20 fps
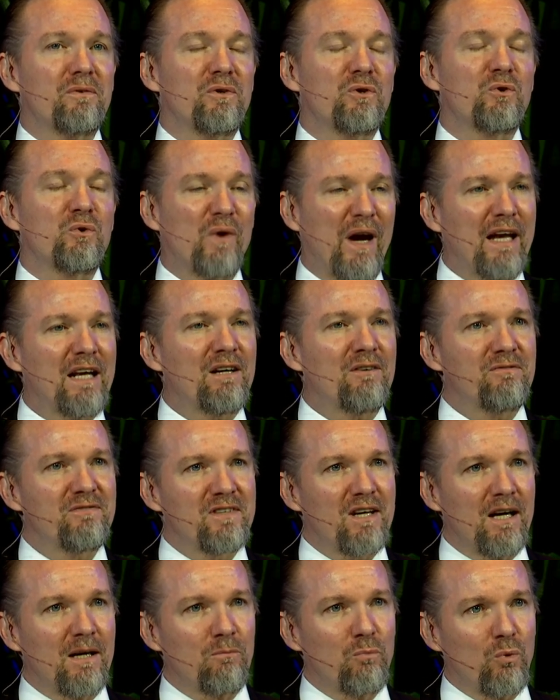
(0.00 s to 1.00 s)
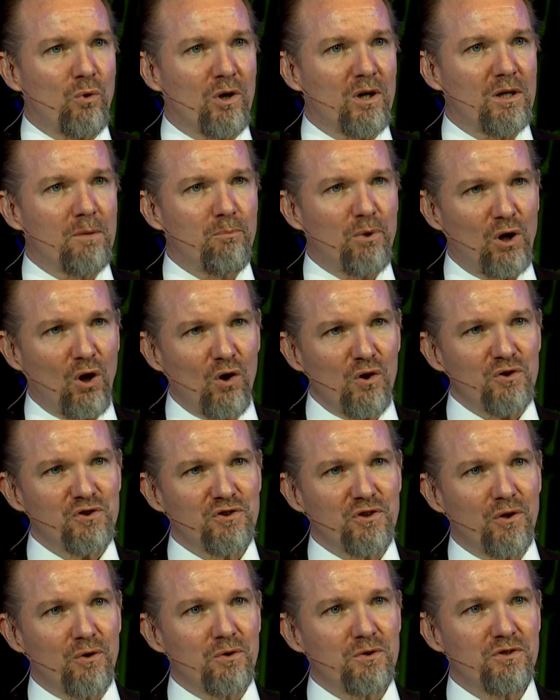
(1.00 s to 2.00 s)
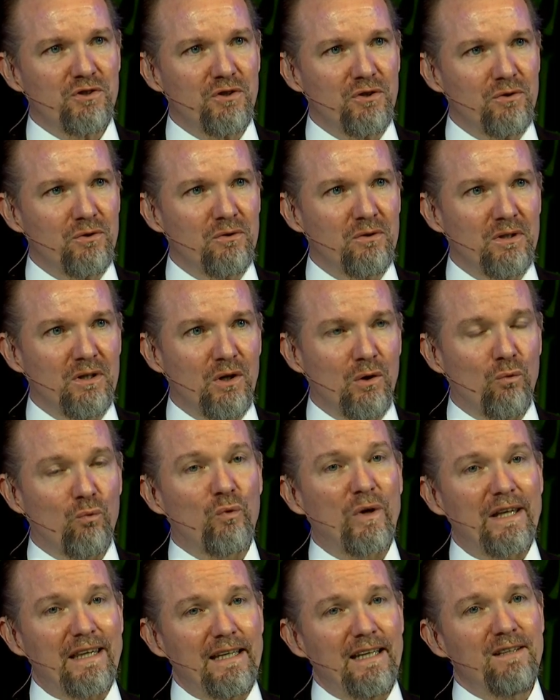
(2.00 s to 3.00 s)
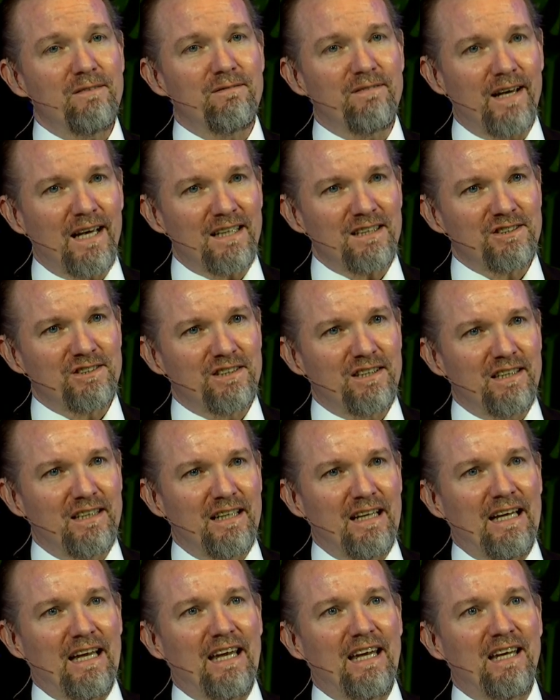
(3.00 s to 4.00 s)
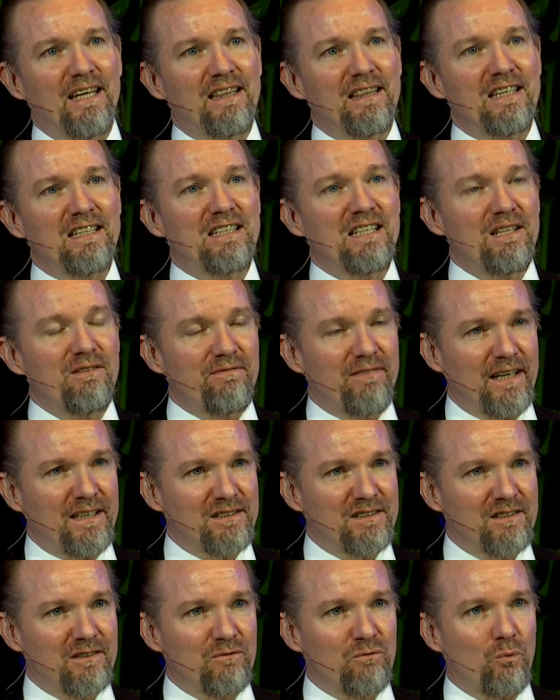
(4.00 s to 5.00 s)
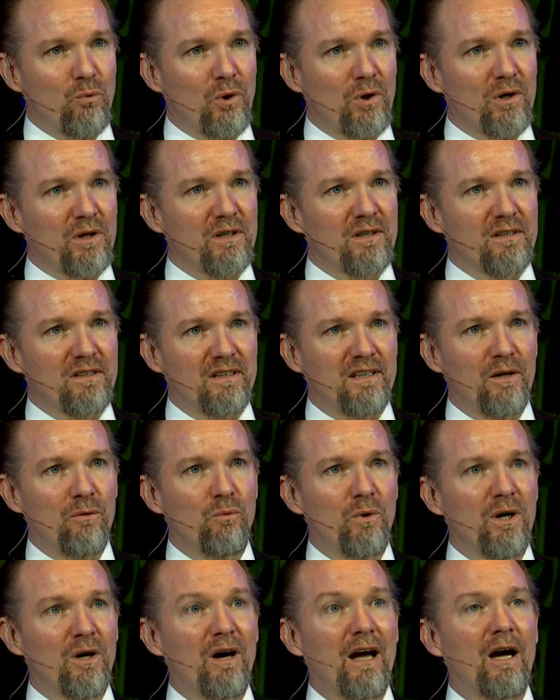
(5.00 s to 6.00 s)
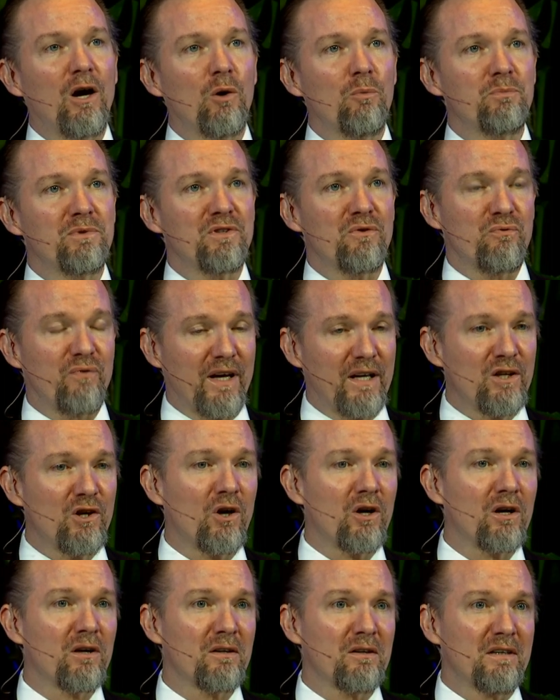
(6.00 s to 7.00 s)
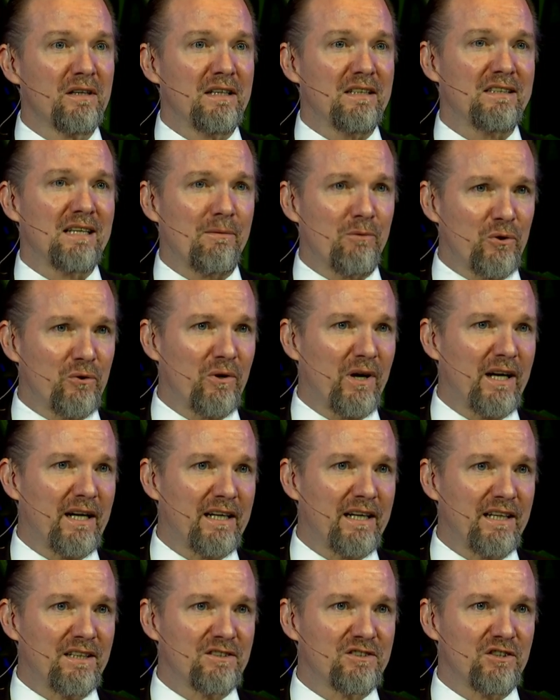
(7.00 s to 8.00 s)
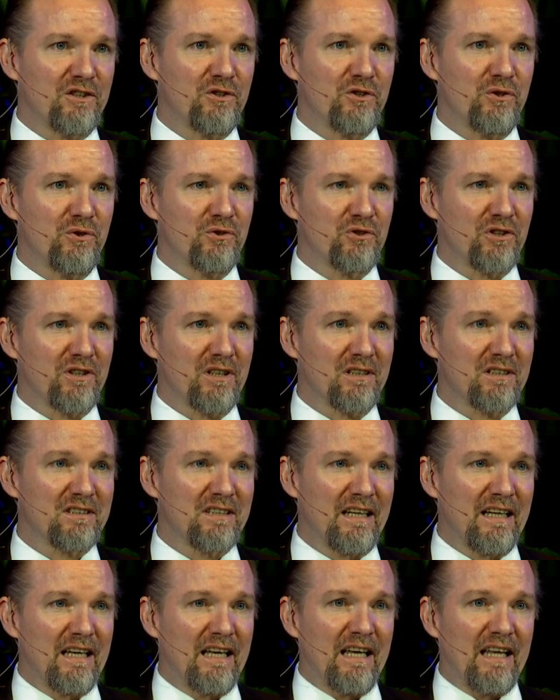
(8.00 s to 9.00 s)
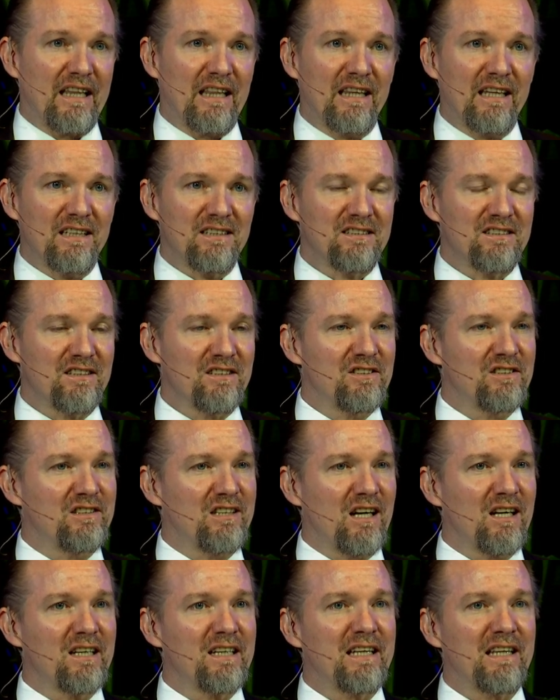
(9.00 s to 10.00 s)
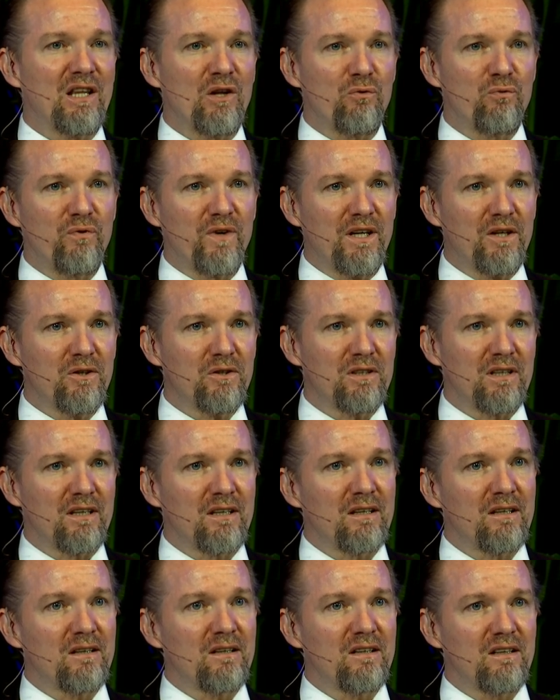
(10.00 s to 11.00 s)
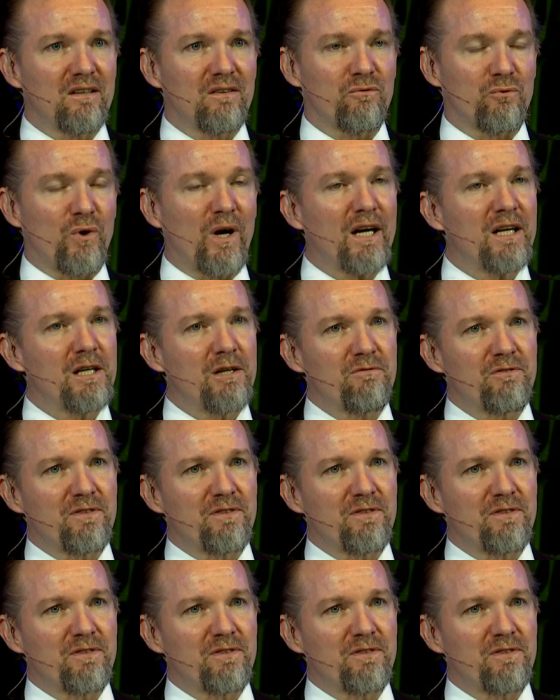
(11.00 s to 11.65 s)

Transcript: creative type work, but also to really invest in the defensive work that will help defend our democratic institutions. This is done in the field on a variety